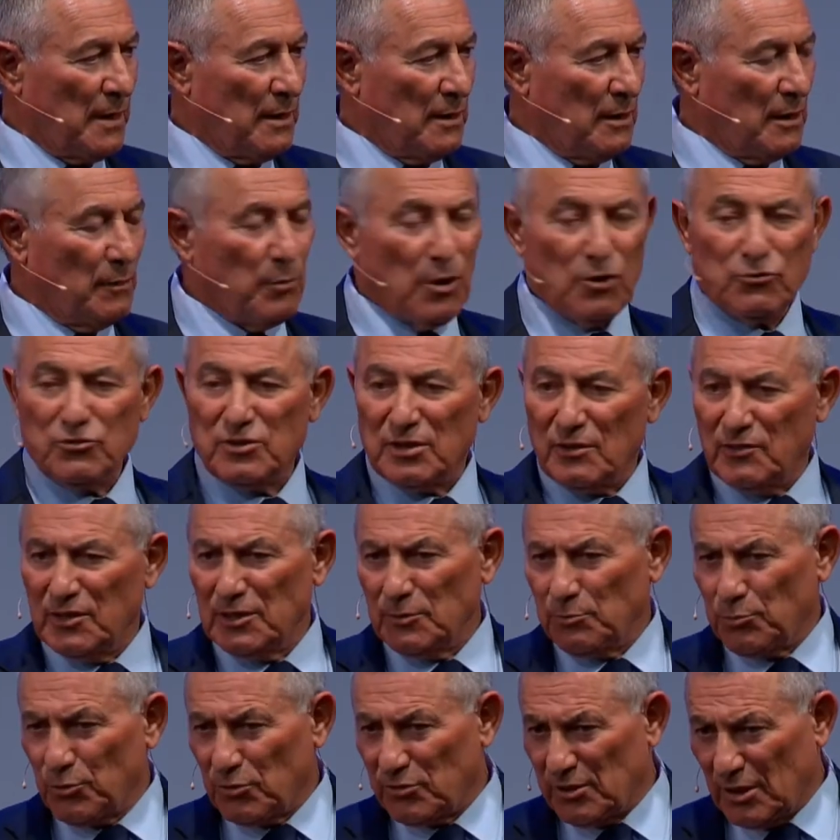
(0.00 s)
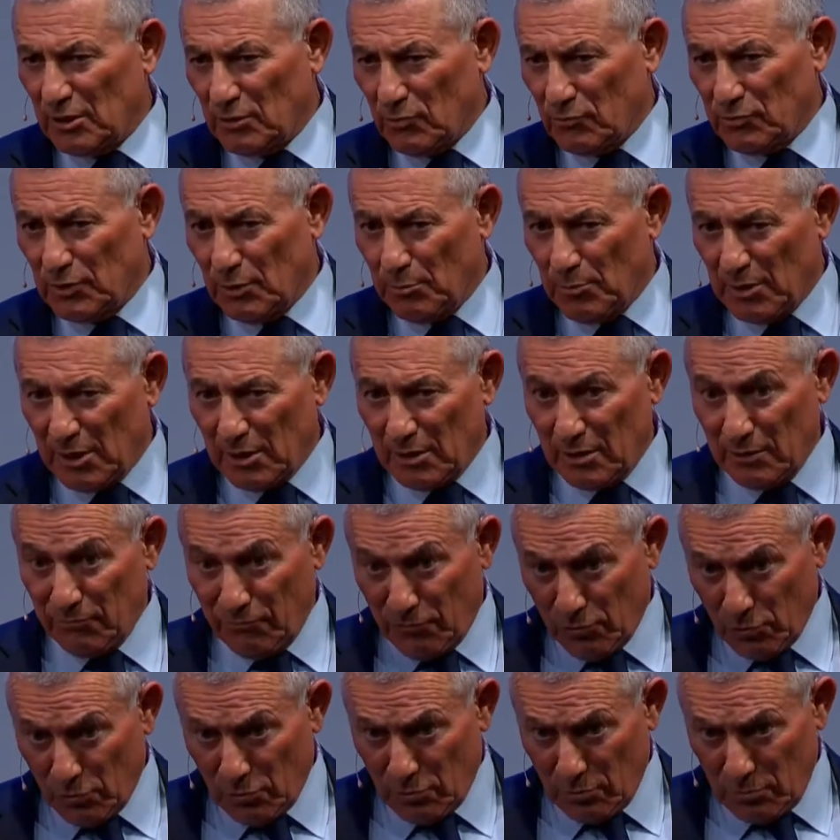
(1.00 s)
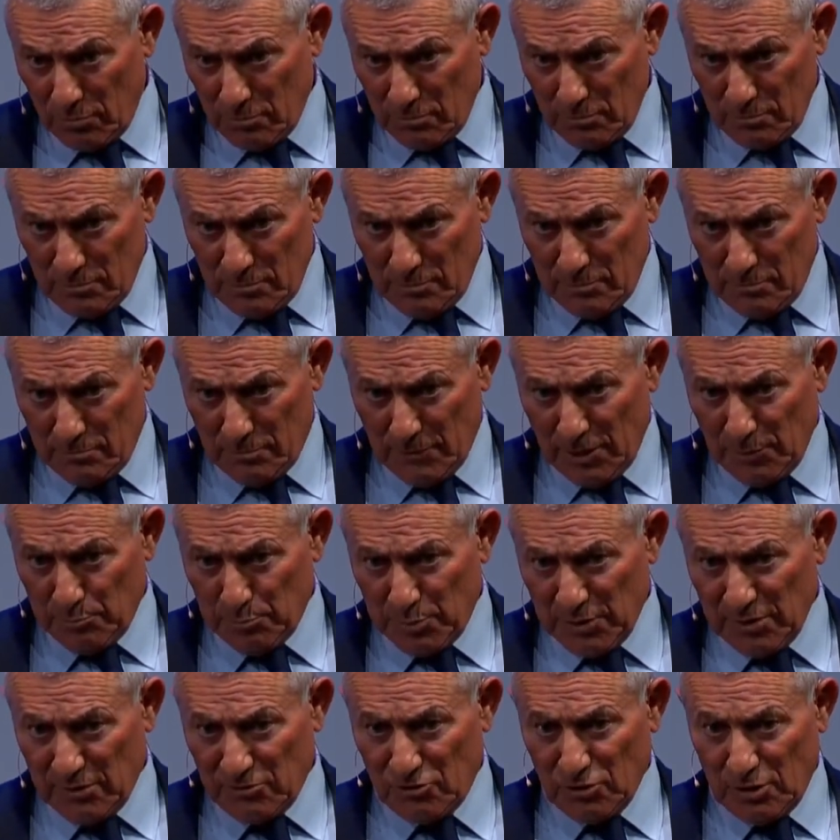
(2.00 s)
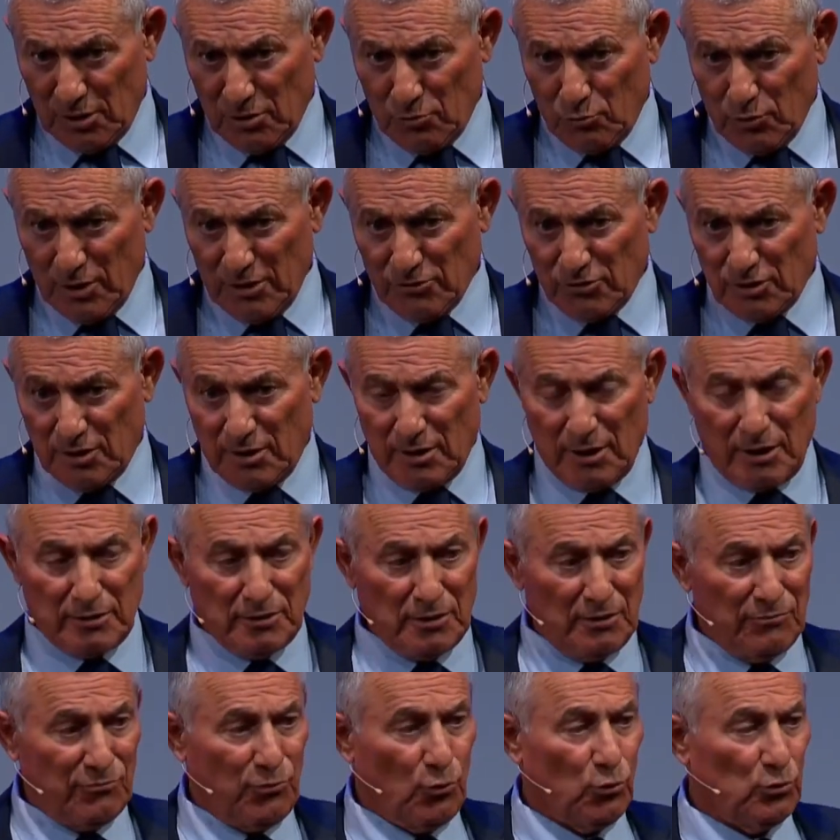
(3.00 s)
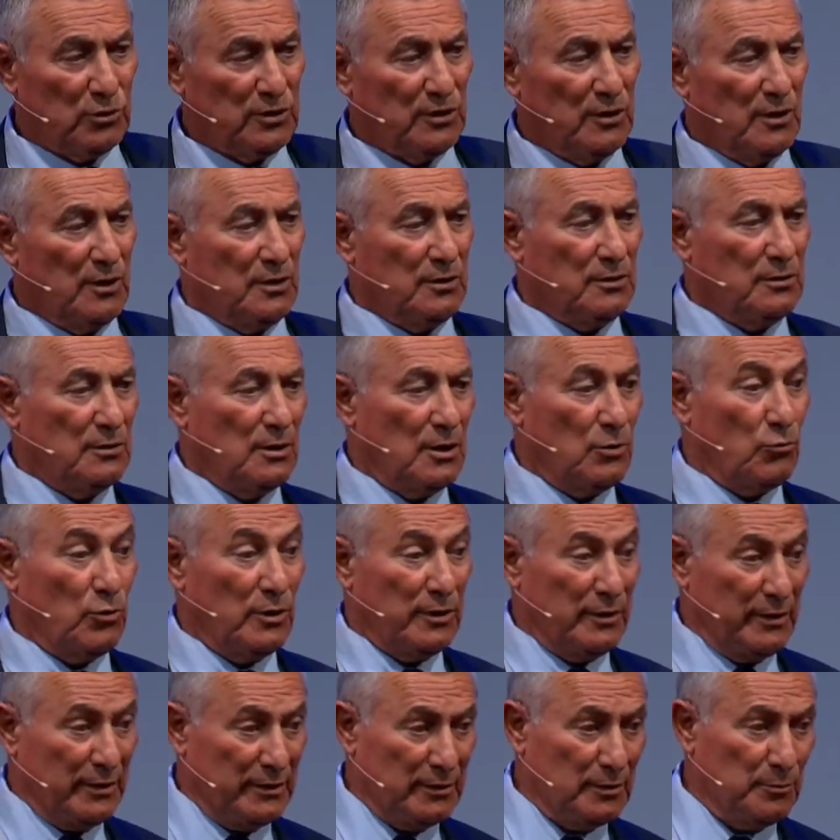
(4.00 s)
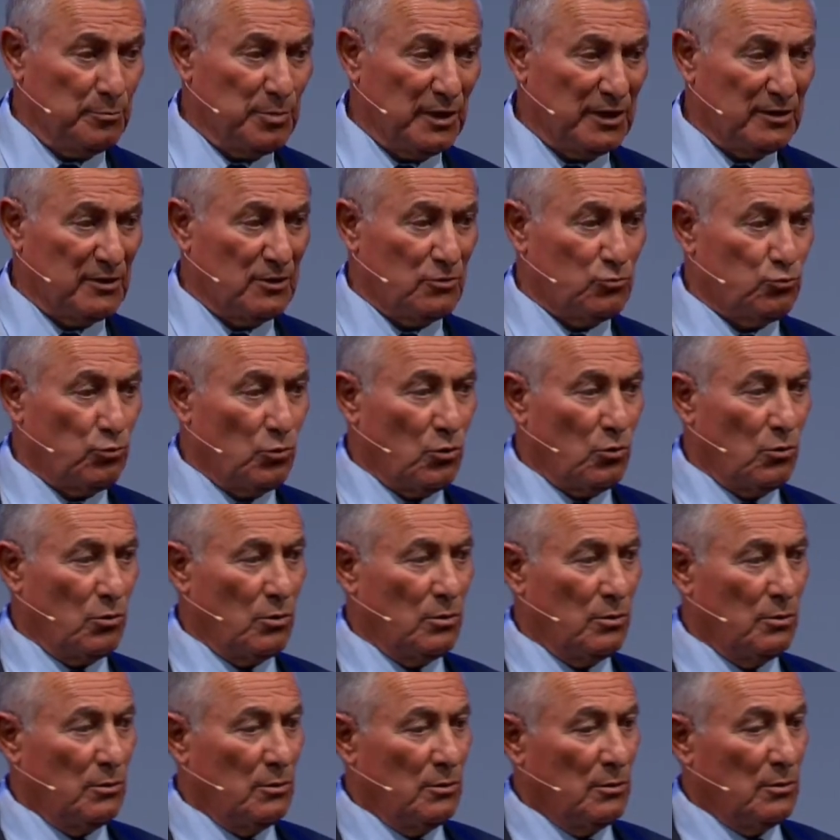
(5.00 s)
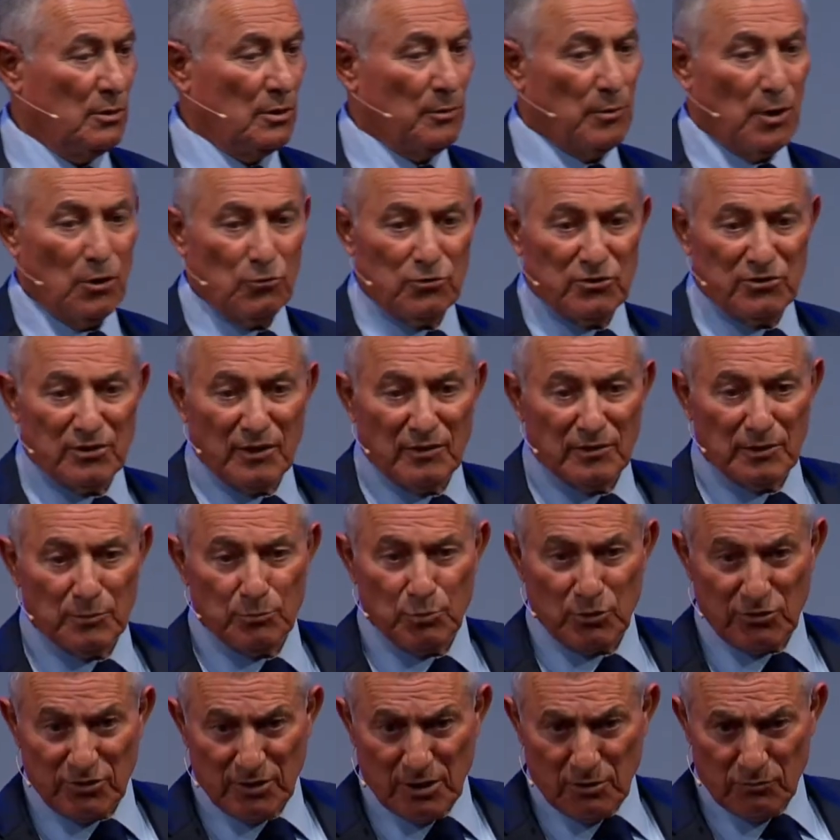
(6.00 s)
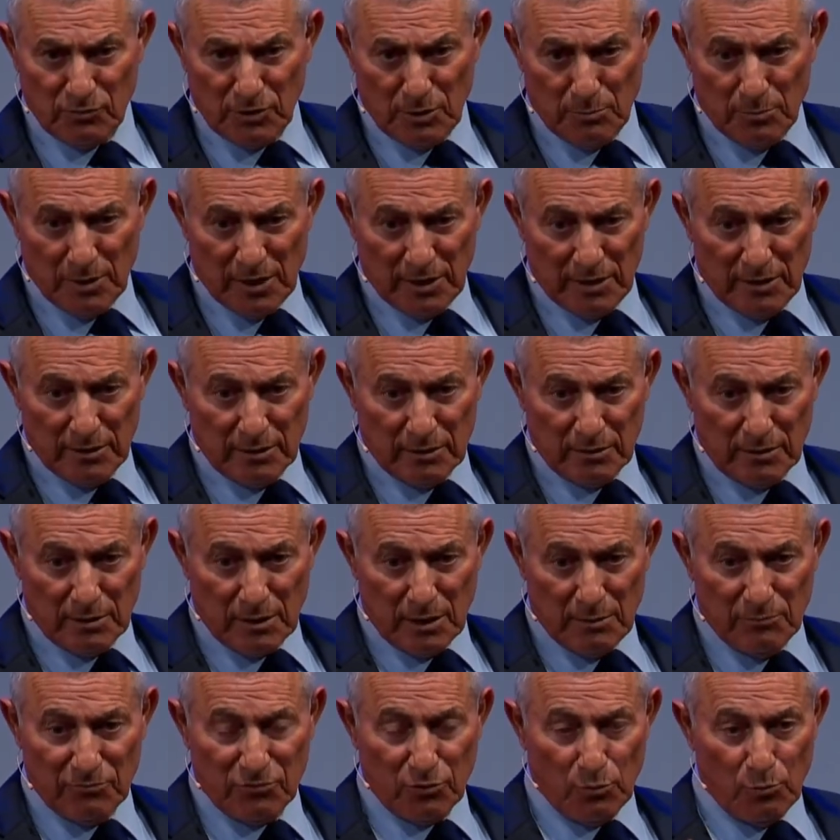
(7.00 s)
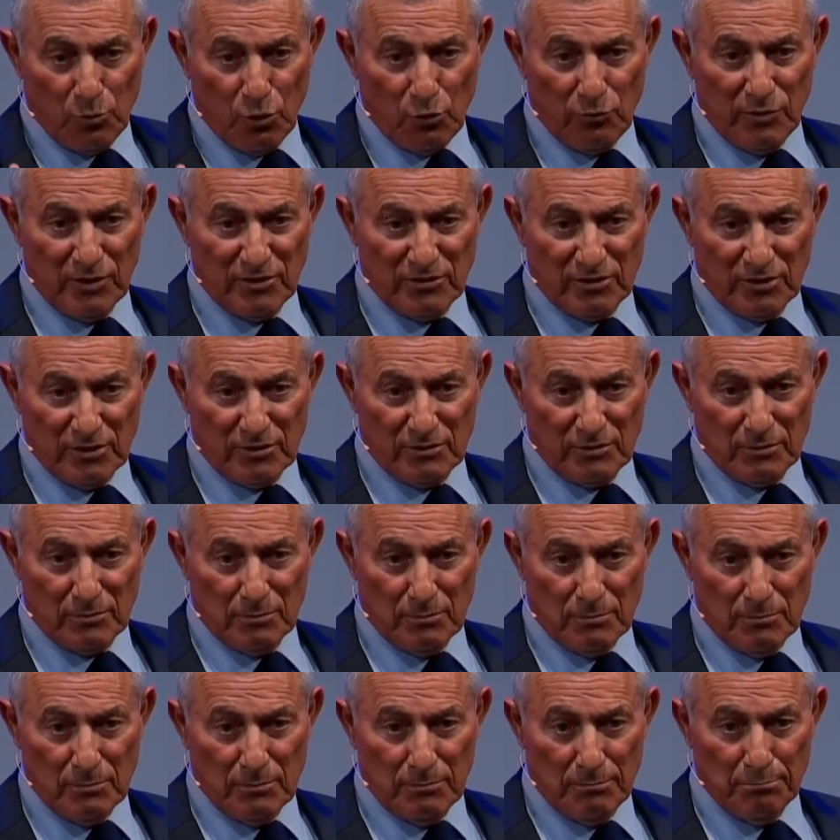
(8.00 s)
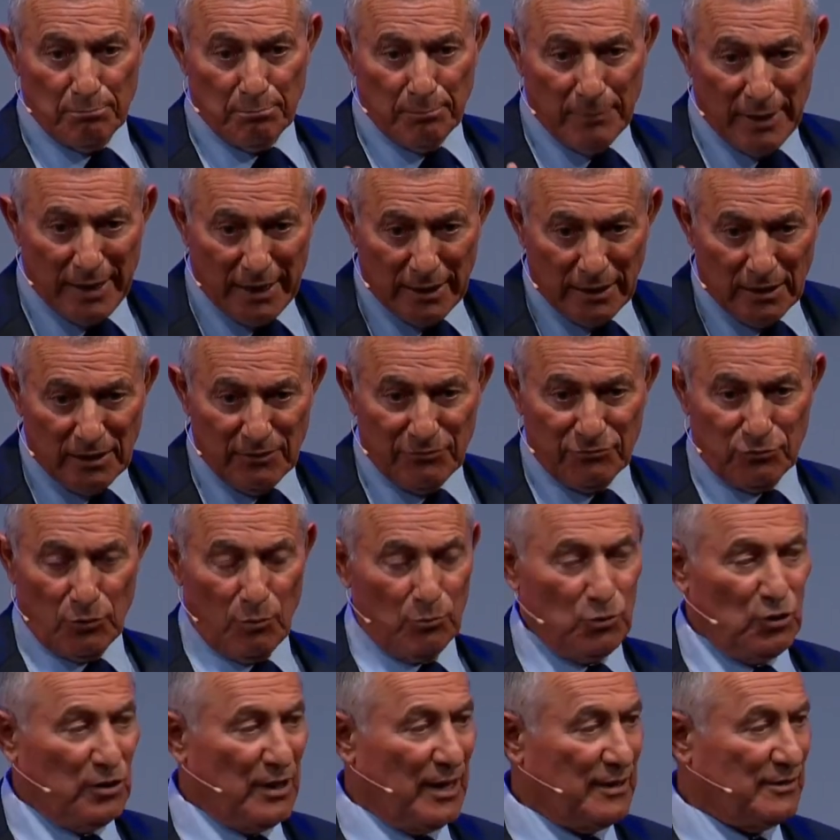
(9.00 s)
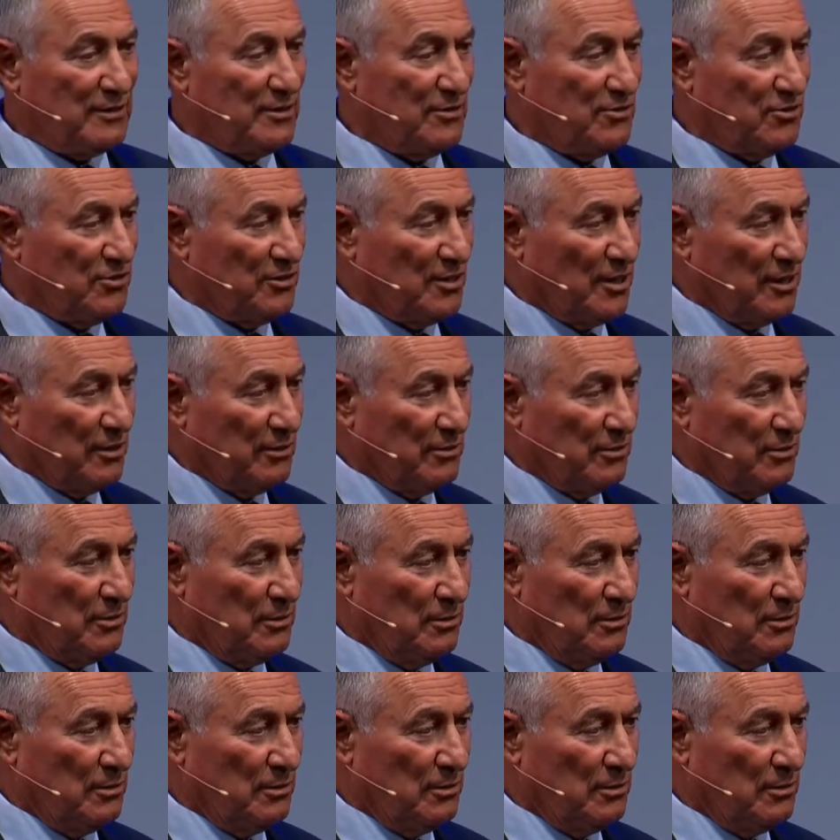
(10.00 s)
About 70% of the money for my parents' generation, 1948, our independence war, about 70% of the money came from overseas, mainly from United States.